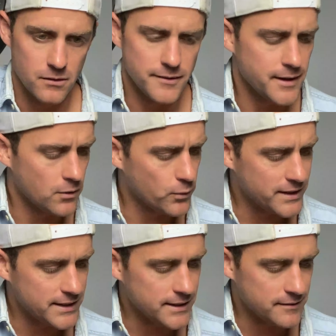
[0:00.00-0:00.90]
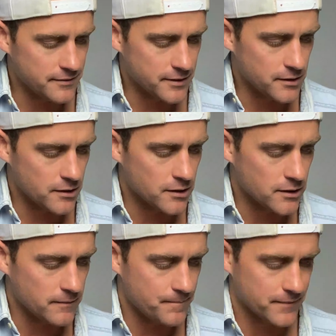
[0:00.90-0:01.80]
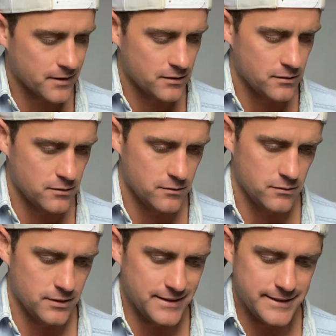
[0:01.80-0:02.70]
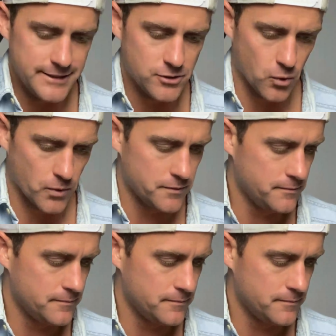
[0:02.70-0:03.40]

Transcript: and then we need the D chord.